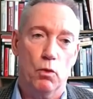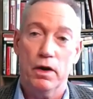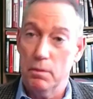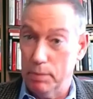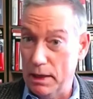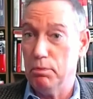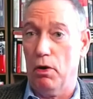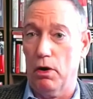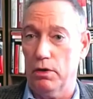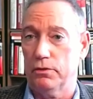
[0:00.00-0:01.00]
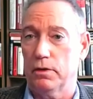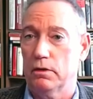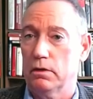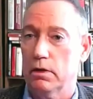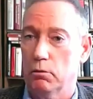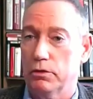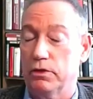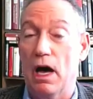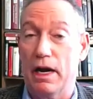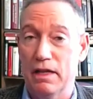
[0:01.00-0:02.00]
And one of the big parts that was
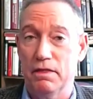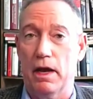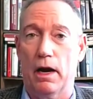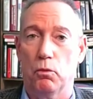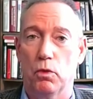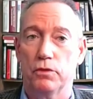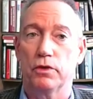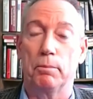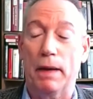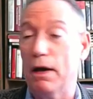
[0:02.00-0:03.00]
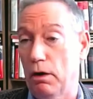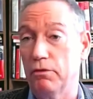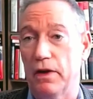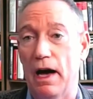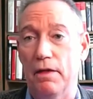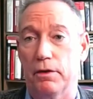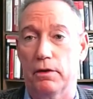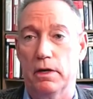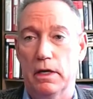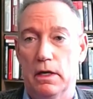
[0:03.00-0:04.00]
not in there was about her
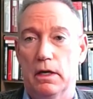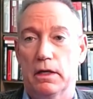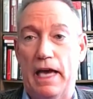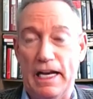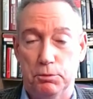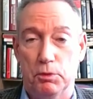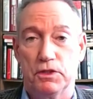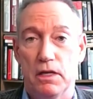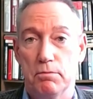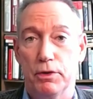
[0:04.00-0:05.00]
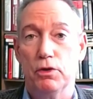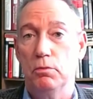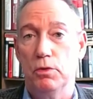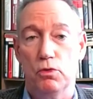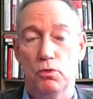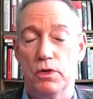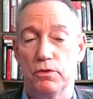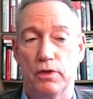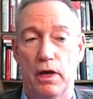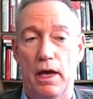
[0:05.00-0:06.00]
father, Casper Ten Boom, who
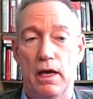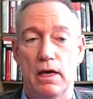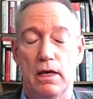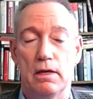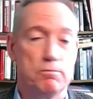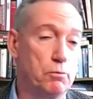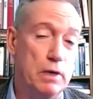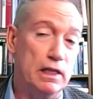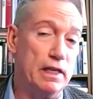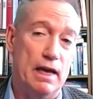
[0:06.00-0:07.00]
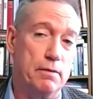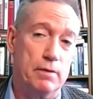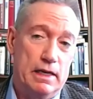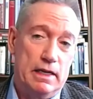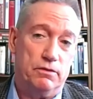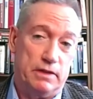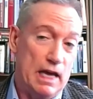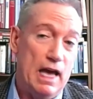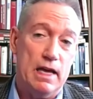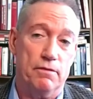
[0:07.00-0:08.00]
was in his
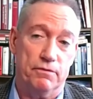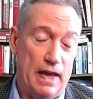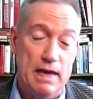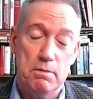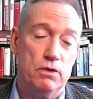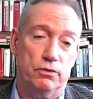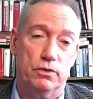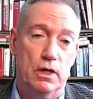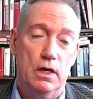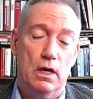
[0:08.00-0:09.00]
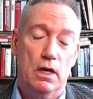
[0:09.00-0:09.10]
day, a famous